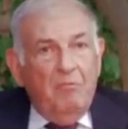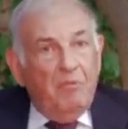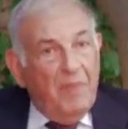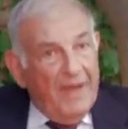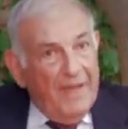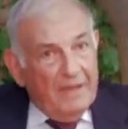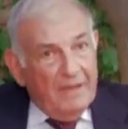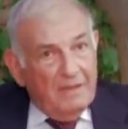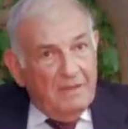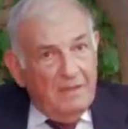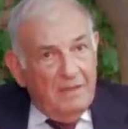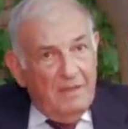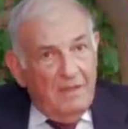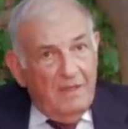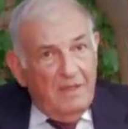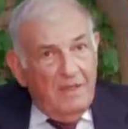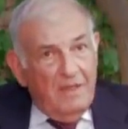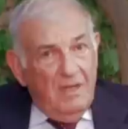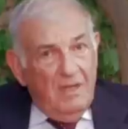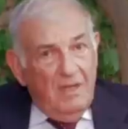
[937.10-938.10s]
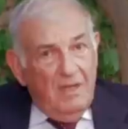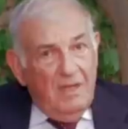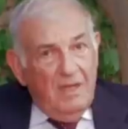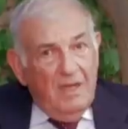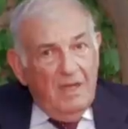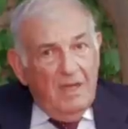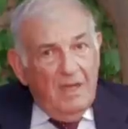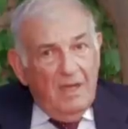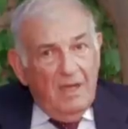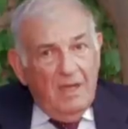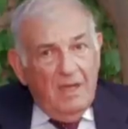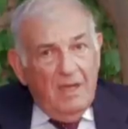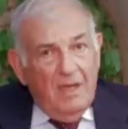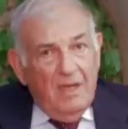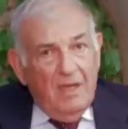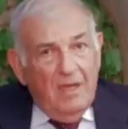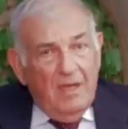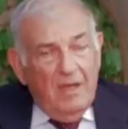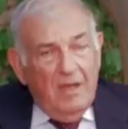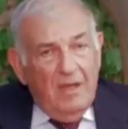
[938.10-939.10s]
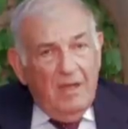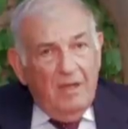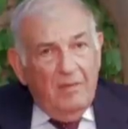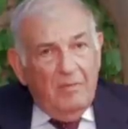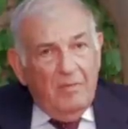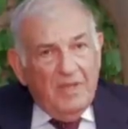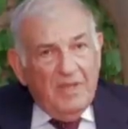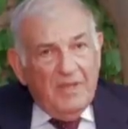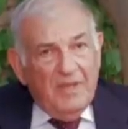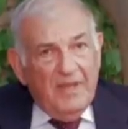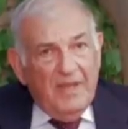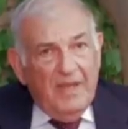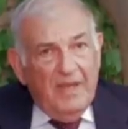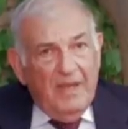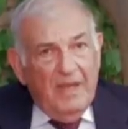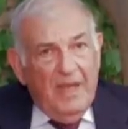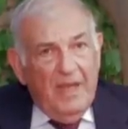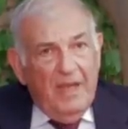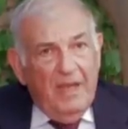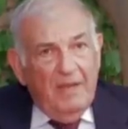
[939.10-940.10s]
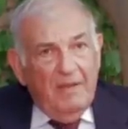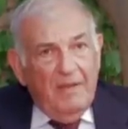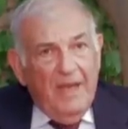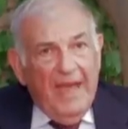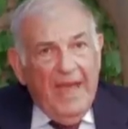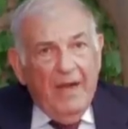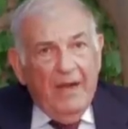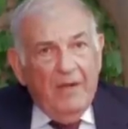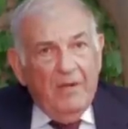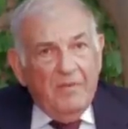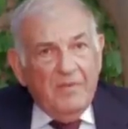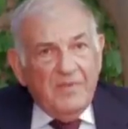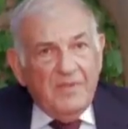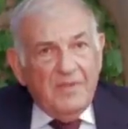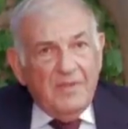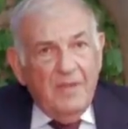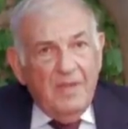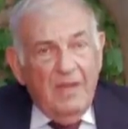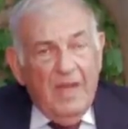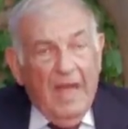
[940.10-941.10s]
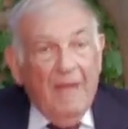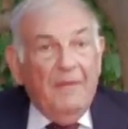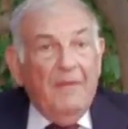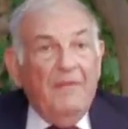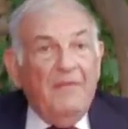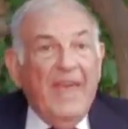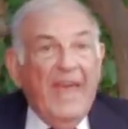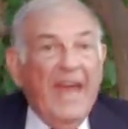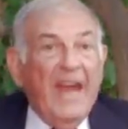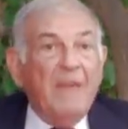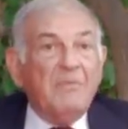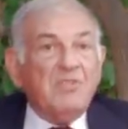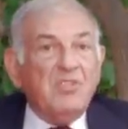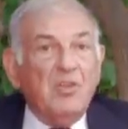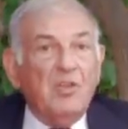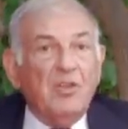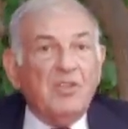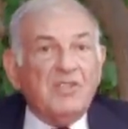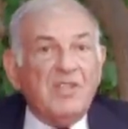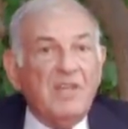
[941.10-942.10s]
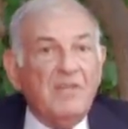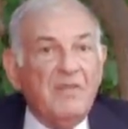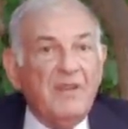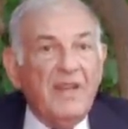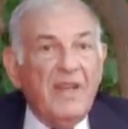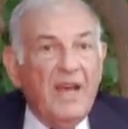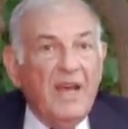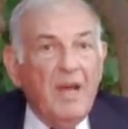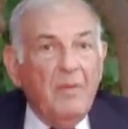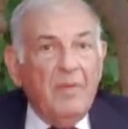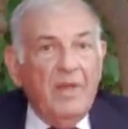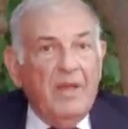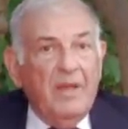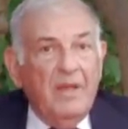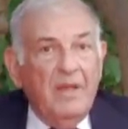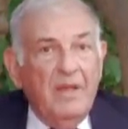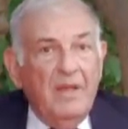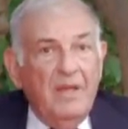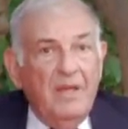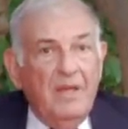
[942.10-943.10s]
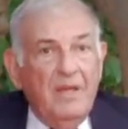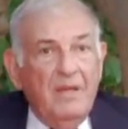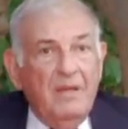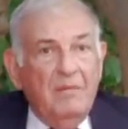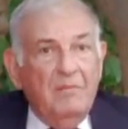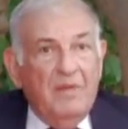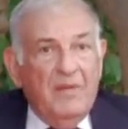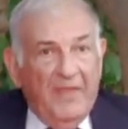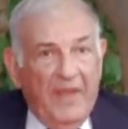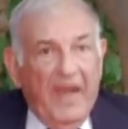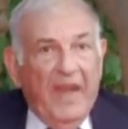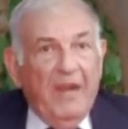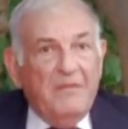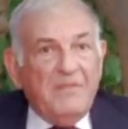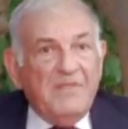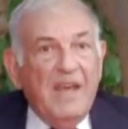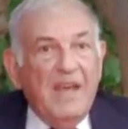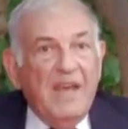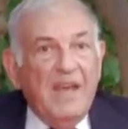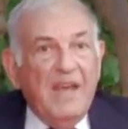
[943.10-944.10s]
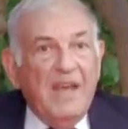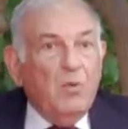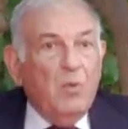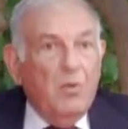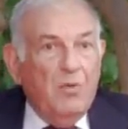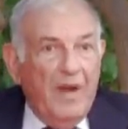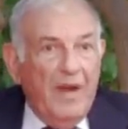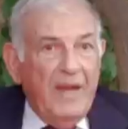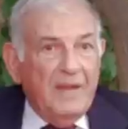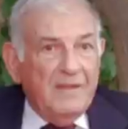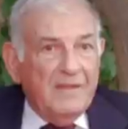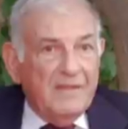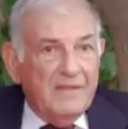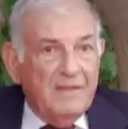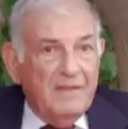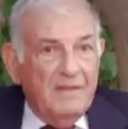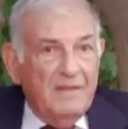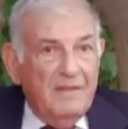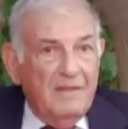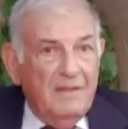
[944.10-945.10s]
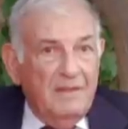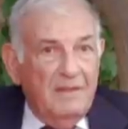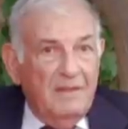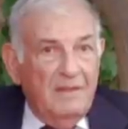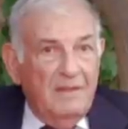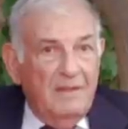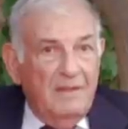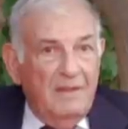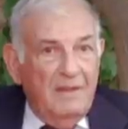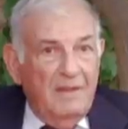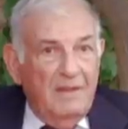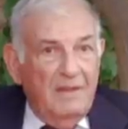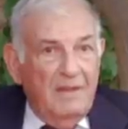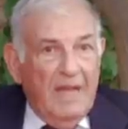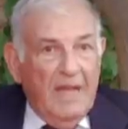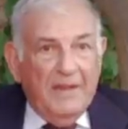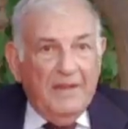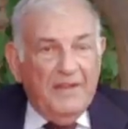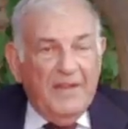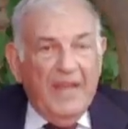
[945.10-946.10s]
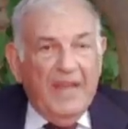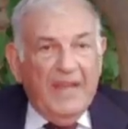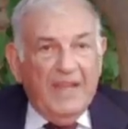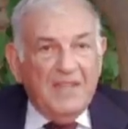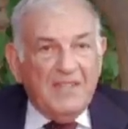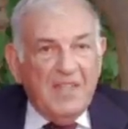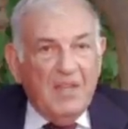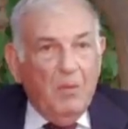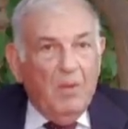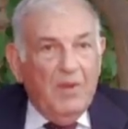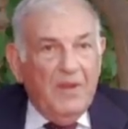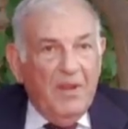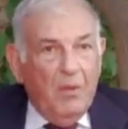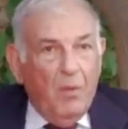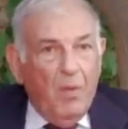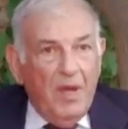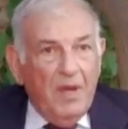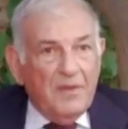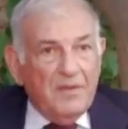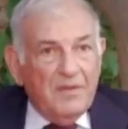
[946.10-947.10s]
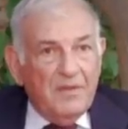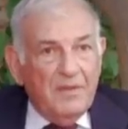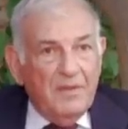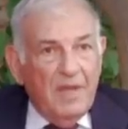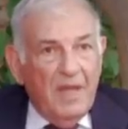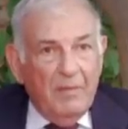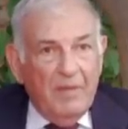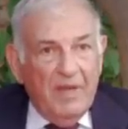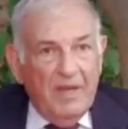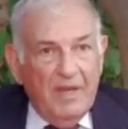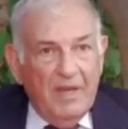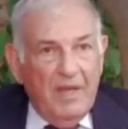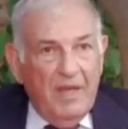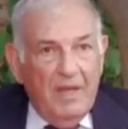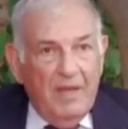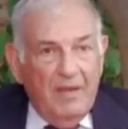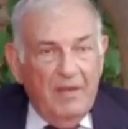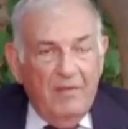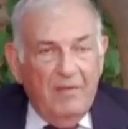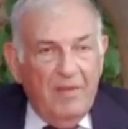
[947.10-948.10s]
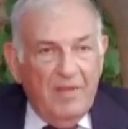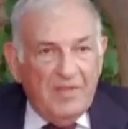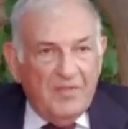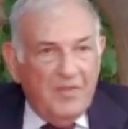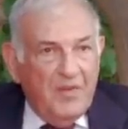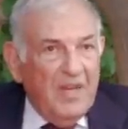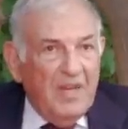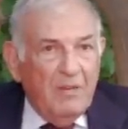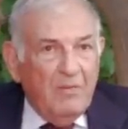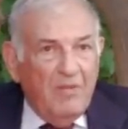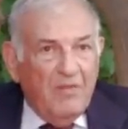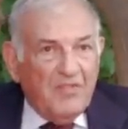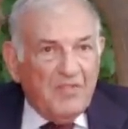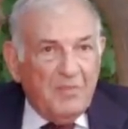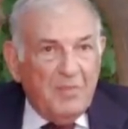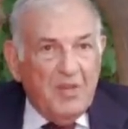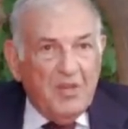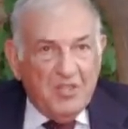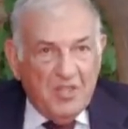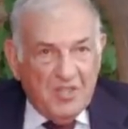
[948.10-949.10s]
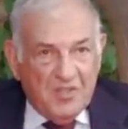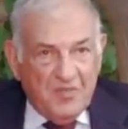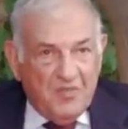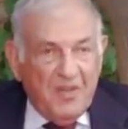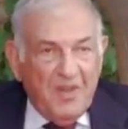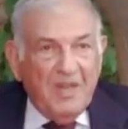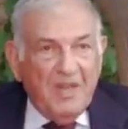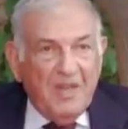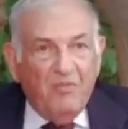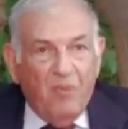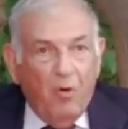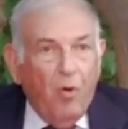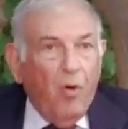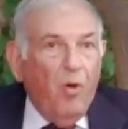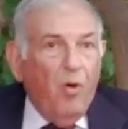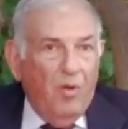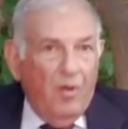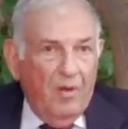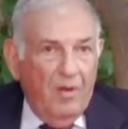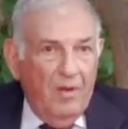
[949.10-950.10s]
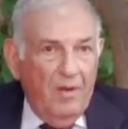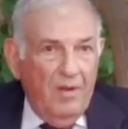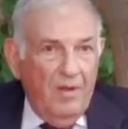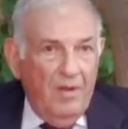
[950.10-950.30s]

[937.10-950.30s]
But the Arabs, and the Arabs do not serve in the army, but the Arabs have equal rights. And they can say what they want. I mean, it's freedom of speech, it's freedom for all.